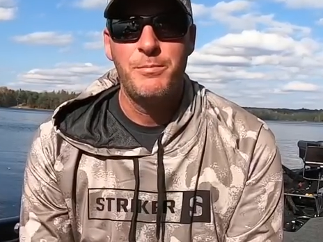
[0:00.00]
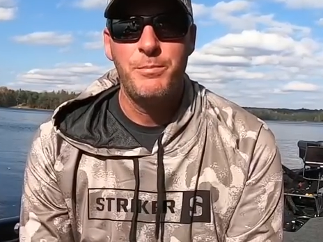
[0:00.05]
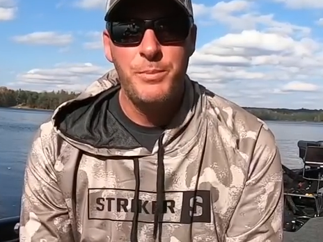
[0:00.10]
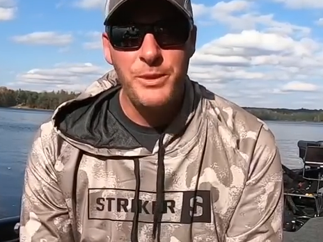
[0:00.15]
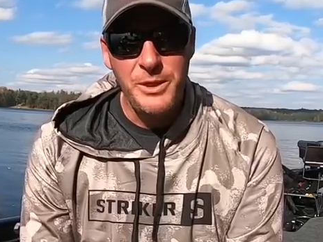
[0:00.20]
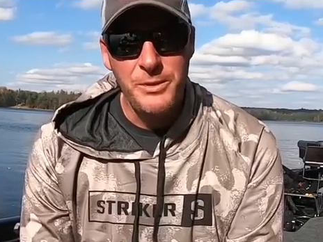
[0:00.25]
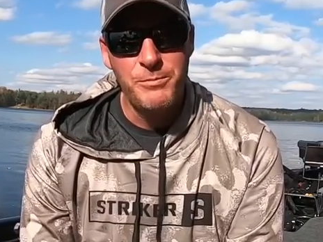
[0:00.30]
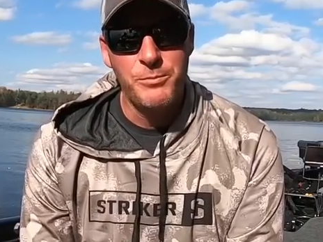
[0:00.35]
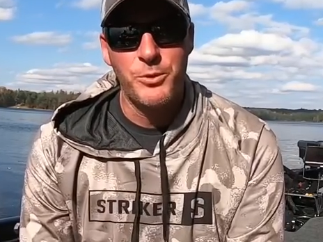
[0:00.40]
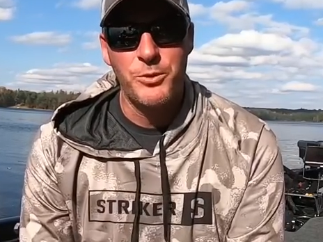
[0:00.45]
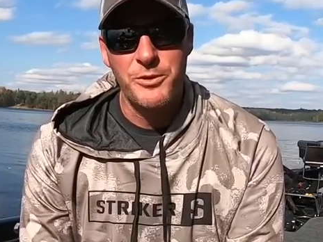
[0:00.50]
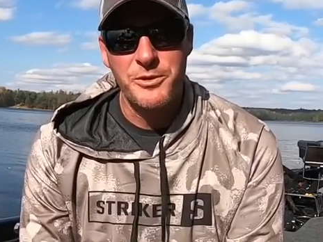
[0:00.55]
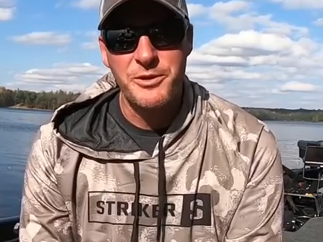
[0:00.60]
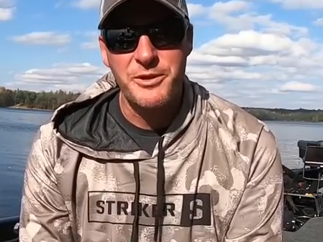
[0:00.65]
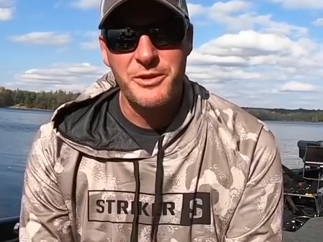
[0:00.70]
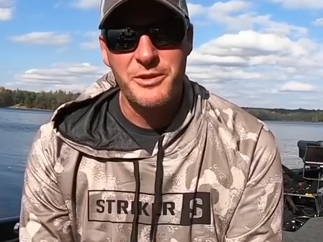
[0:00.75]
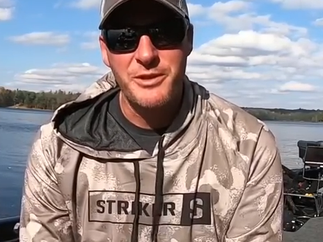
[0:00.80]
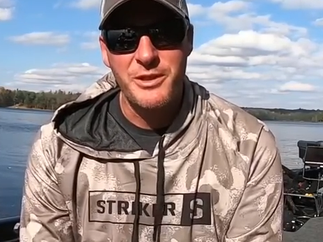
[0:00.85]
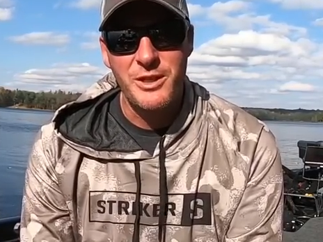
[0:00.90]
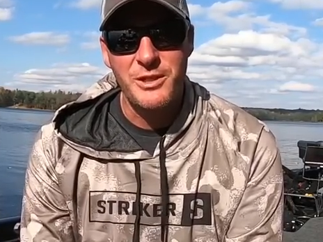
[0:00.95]
be more
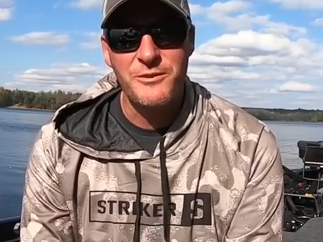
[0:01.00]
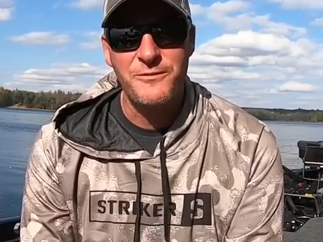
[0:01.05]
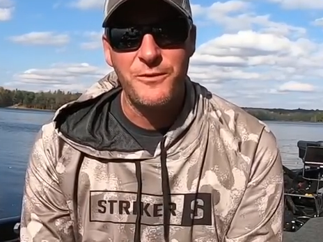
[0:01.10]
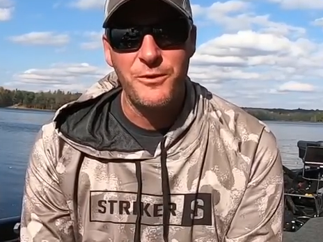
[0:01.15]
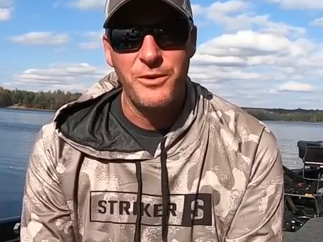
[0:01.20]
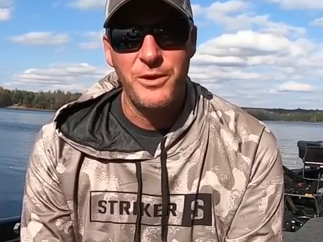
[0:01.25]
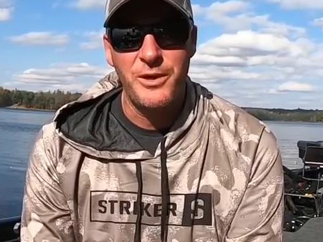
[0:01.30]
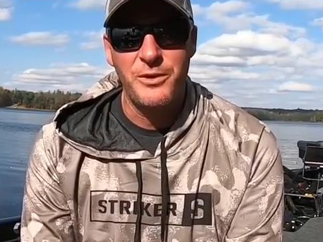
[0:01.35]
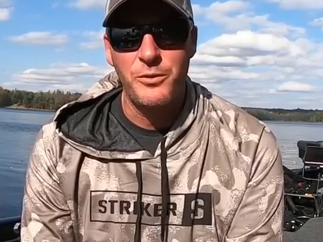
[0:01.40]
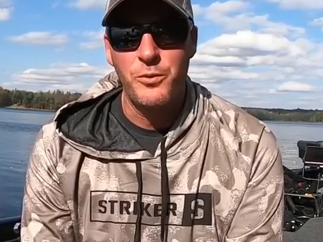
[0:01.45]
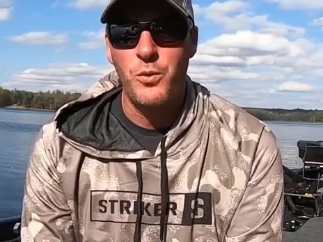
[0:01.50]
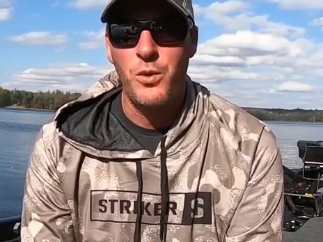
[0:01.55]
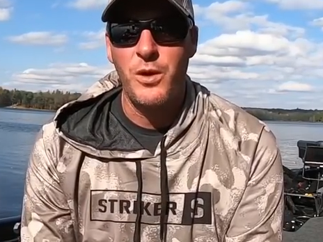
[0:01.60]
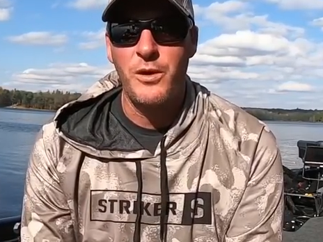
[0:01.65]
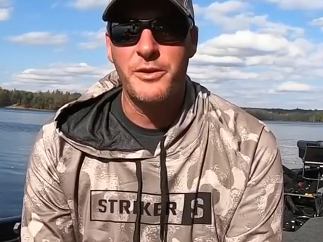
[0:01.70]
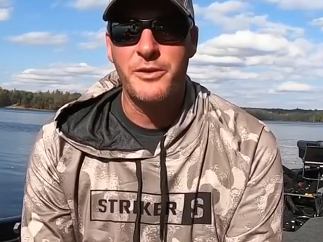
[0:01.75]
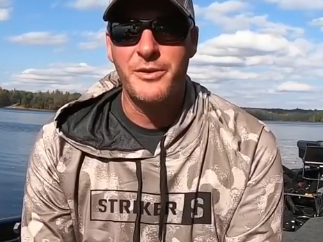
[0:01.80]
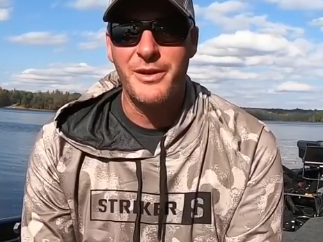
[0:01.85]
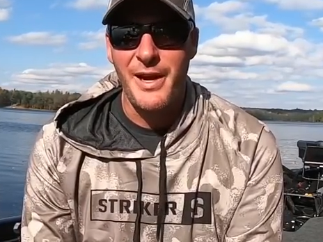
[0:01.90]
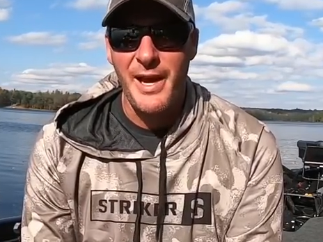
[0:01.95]
successful on the
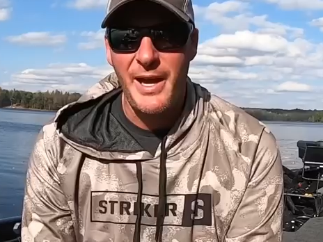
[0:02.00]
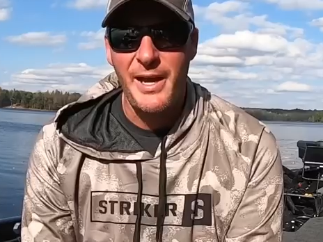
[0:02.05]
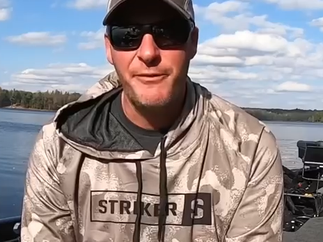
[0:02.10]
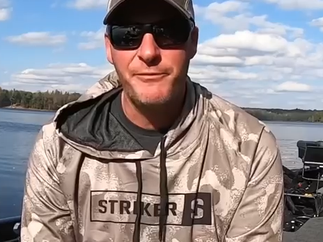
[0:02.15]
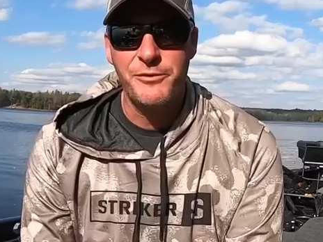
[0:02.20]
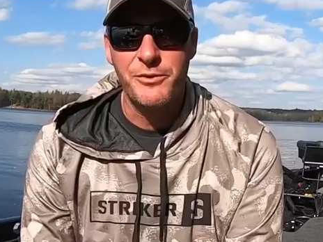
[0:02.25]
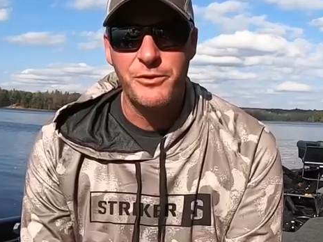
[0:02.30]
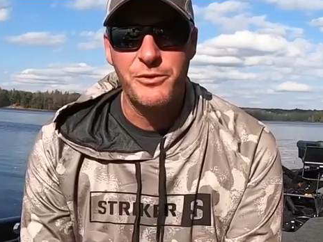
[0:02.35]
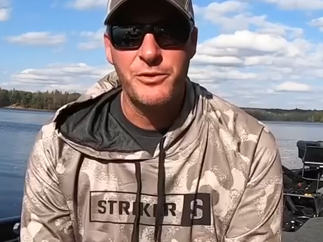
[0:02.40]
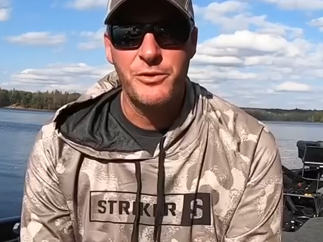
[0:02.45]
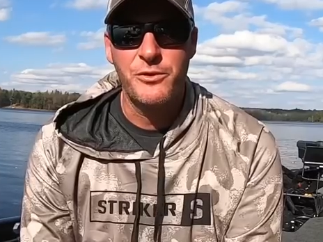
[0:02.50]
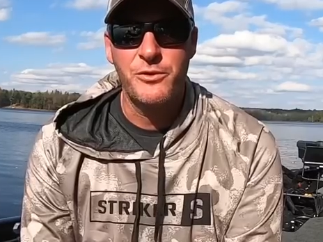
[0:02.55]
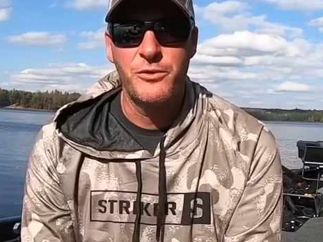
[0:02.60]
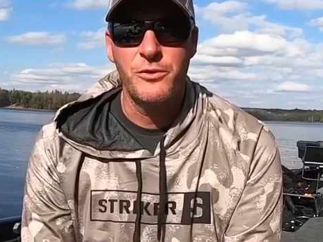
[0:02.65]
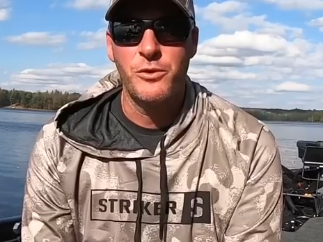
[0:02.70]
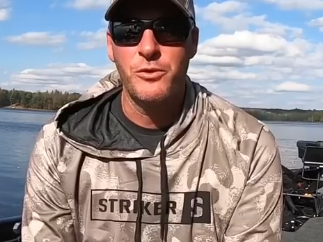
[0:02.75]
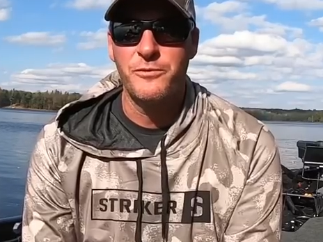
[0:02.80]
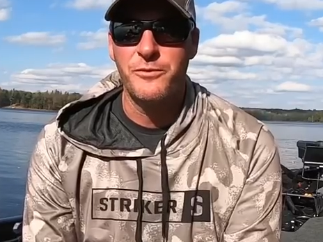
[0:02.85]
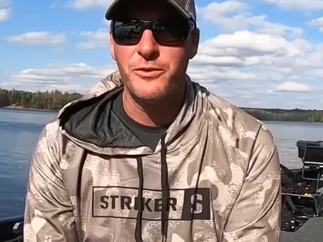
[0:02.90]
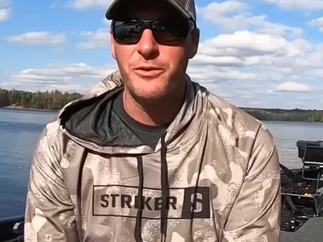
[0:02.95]
water after
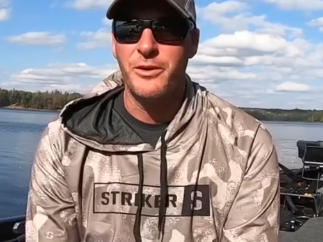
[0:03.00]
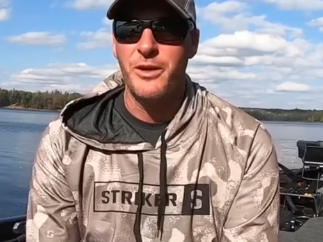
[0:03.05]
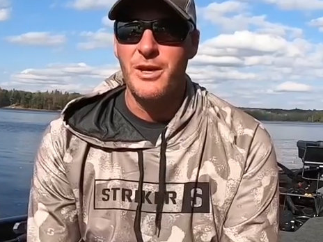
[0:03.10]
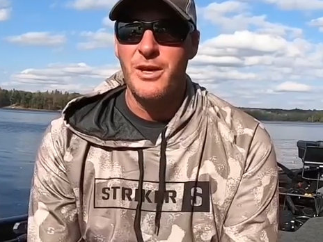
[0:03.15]
turnover.